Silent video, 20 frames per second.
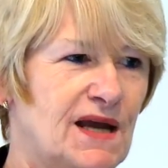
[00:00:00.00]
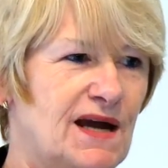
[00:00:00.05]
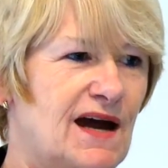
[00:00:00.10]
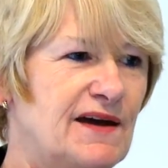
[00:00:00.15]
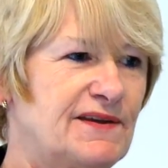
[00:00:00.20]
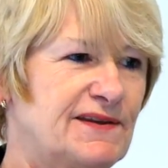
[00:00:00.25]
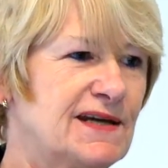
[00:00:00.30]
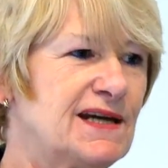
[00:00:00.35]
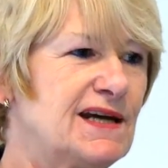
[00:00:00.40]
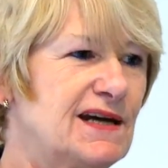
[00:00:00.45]
I
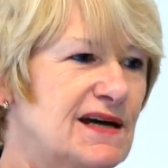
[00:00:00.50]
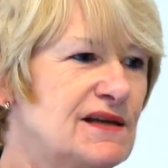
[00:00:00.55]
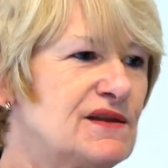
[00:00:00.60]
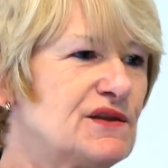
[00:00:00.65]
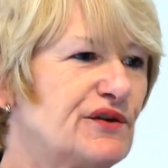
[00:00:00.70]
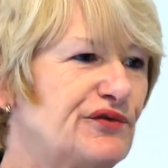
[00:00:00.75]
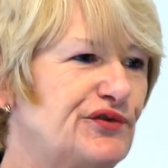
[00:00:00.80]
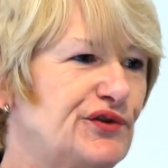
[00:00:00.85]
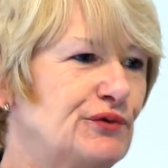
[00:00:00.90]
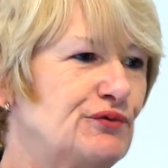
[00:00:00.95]
think in
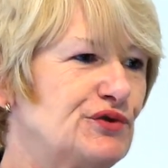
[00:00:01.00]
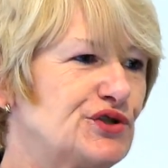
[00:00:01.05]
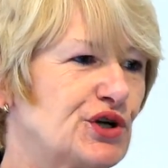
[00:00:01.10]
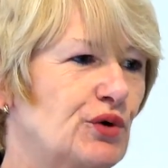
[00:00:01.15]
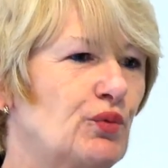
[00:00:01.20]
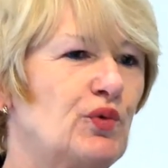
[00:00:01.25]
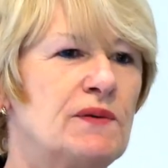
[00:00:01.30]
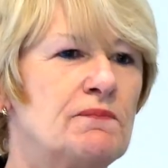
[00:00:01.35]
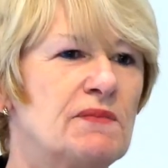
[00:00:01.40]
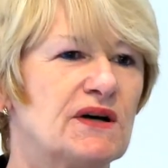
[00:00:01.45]
the future
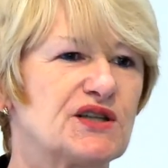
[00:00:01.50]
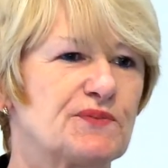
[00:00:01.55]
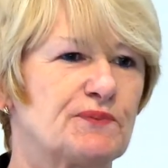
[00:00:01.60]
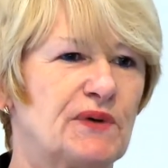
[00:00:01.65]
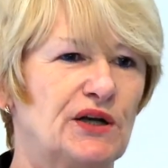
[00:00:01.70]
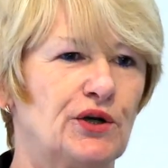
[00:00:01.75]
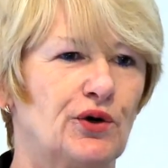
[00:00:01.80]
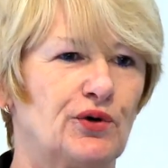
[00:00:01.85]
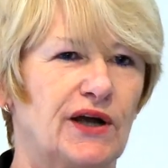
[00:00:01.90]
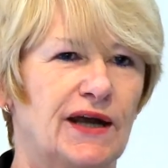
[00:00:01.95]
we must
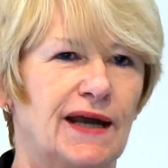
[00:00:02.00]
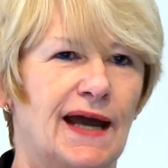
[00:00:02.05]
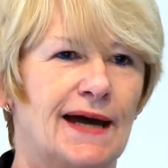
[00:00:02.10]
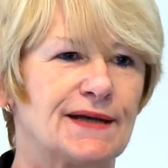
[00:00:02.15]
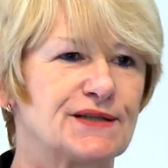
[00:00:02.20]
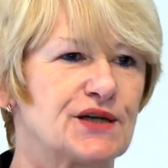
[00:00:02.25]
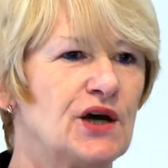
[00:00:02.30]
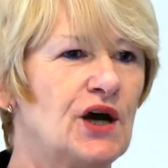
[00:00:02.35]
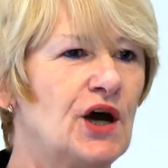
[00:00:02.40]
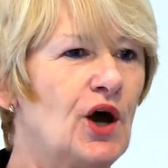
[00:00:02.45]
be looking
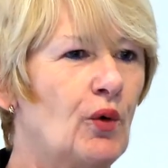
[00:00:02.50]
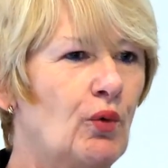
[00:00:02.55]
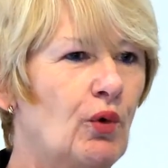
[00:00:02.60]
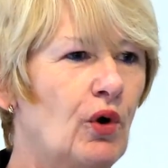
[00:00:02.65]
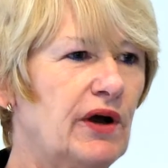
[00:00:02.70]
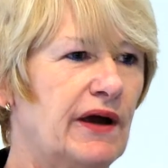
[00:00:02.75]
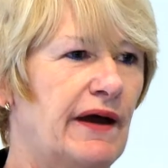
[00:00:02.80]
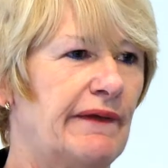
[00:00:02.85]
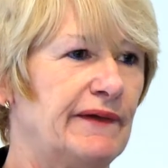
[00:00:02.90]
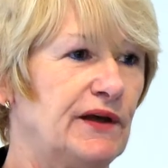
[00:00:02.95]
at
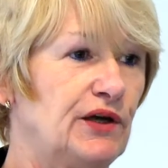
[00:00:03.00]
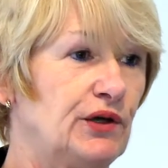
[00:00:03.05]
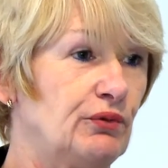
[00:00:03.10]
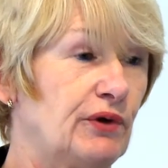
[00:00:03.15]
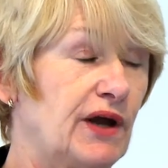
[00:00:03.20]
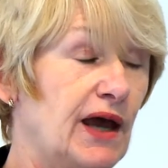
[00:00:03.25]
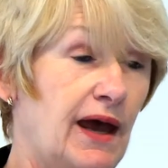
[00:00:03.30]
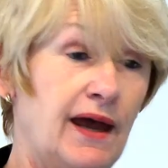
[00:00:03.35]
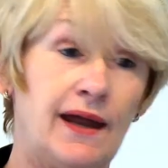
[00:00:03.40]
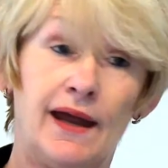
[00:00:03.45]
what can the
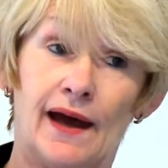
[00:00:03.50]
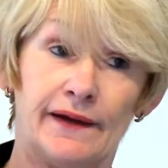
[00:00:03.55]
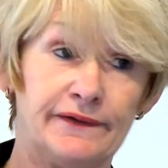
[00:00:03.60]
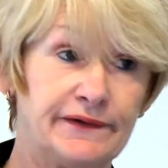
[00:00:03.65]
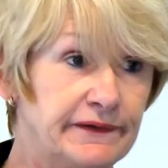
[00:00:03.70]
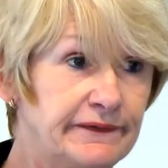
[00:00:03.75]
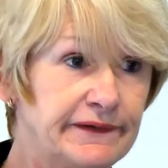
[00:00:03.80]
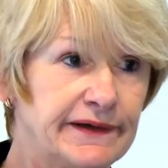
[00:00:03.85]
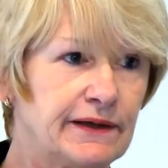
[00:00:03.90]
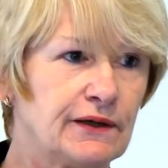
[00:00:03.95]
UK, and
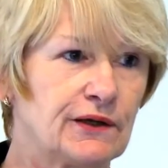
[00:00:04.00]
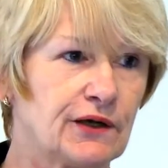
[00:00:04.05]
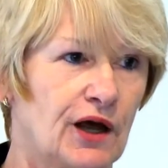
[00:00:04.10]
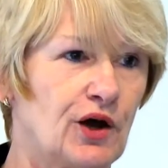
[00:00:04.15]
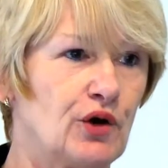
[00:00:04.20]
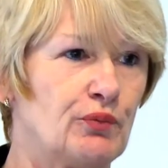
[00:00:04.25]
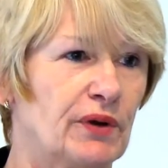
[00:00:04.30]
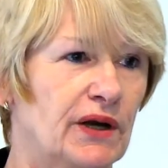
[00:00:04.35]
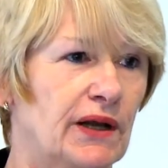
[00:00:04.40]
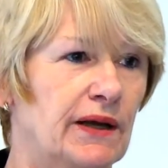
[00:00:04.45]
indeed
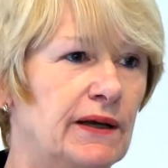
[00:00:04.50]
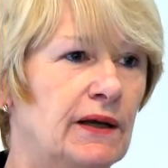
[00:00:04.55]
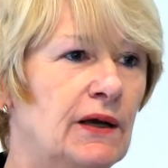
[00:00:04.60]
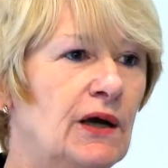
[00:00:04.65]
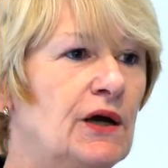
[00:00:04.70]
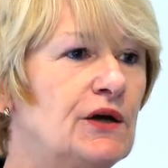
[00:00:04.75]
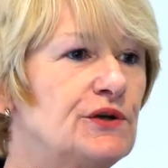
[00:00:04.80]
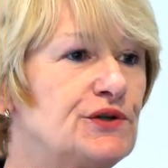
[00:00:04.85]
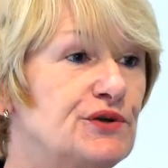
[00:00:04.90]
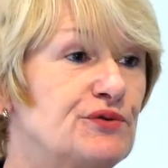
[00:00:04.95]
globally,
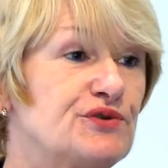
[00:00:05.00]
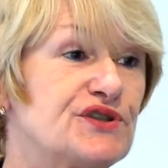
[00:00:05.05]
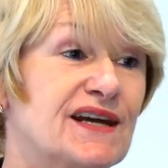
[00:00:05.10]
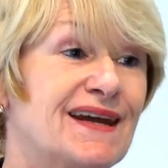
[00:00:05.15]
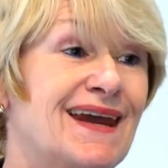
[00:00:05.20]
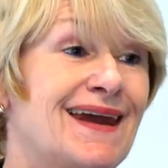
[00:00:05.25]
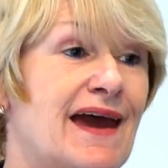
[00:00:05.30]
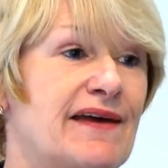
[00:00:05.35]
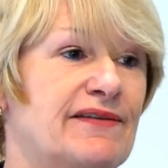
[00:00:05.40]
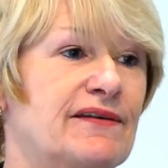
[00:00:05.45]
do
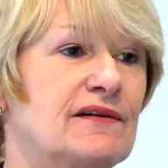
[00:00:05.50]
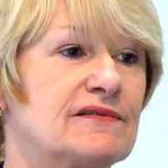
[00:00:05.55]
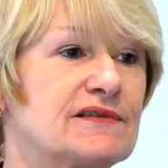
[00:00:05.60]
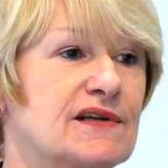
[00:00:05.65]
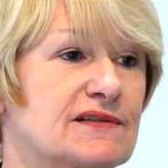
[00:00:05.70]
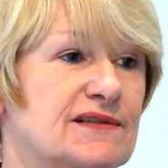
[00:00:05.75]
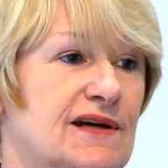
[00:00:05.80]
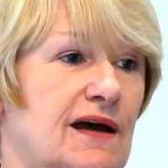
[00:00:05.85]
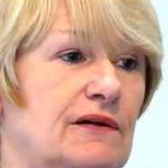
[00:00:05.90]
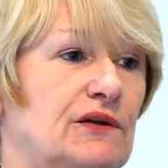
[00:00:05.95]
together
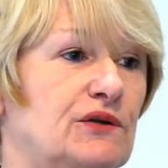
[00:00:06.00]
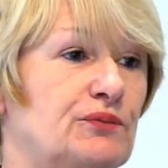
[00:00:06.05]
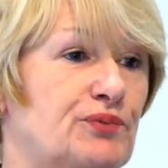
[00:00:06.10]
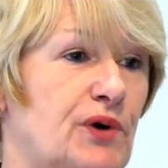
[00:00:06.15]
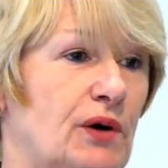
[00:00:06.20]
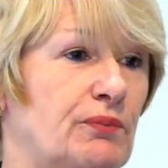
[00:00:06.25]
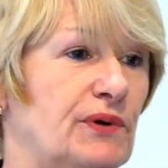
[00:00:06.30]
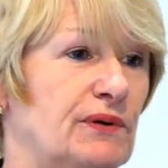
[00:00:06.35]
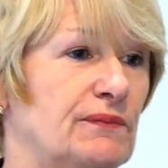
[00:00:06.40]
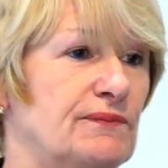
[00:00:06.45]
to tackle
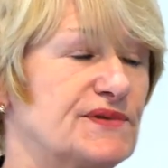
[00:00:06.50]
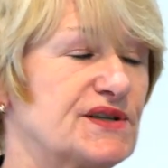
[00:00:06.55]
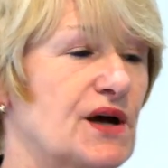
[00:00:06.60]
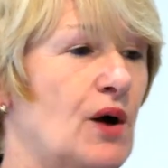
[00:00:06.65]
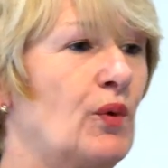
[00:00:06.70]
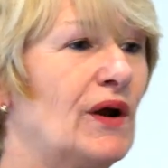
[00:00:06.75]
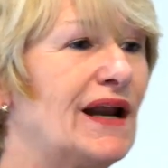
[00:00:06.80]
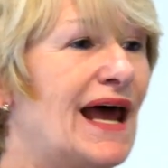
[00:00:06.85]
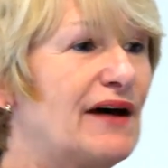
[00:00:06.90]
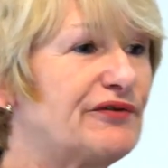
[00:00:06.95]
problems,
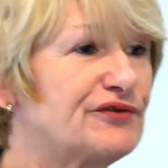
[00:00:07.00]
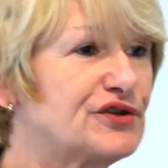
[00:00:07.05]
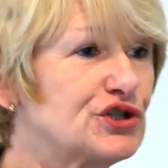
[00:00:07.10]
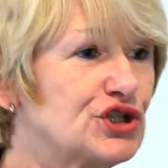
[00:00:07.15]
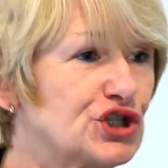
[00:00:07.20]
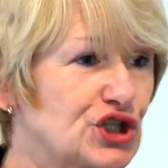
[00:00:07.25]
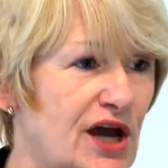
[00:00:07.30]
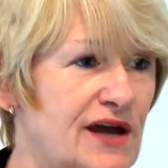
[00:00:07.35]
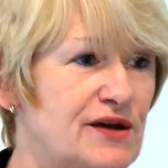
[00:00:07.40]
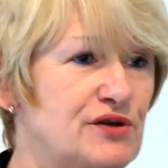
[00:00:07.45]
and we'll have to
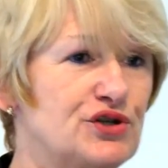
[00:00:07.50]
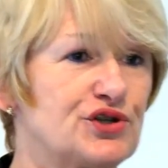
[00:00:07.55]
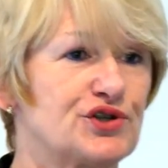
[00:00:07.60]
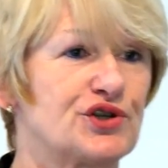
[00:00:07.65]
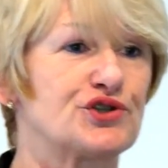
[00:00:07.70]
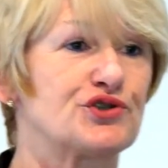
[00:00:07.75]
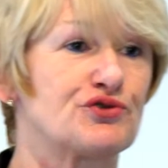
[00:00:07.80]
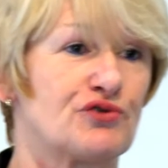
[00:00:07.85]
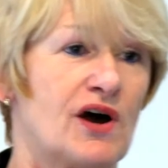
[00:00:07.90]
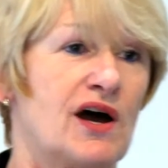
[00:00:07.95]
change
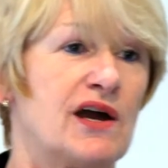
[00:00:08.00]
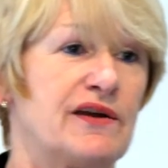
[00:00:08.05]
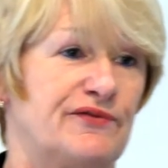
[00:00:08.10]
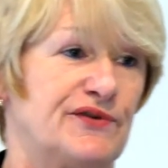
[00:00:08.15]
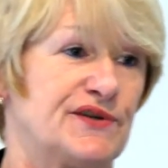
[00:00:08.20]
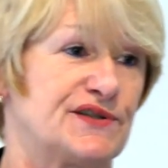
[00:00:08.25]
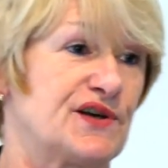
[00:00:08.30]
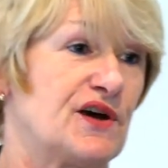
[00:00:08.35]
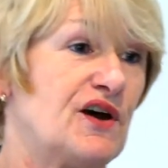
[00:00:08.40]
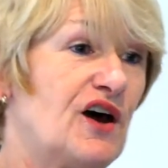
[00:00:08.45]
the
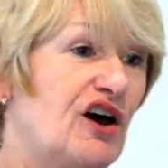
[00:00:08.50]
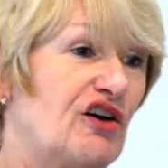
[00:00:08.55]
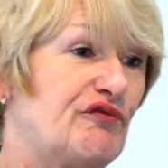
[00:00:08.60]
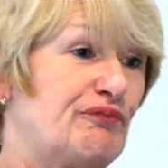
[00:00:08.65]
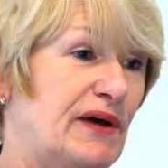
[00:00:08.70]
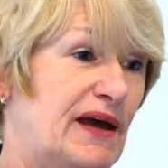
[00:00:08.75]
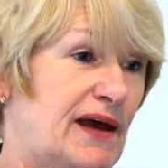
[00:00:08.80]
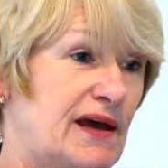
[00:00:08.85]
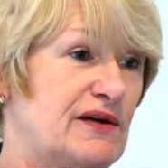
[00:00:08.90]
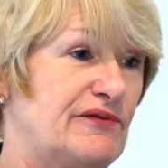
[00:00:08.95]
drivers of
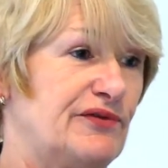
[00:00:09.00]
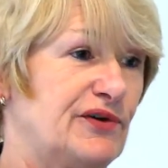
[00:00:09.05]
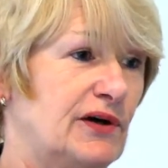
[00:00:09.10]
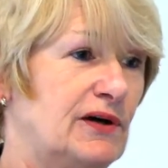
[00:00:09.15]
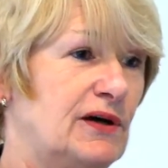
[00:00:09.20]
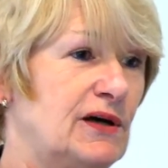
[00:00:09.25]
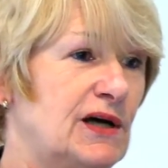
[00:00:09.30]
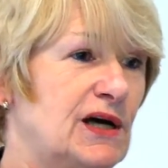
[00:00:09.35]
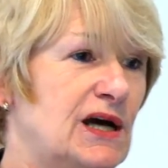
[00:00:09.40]
behaviour.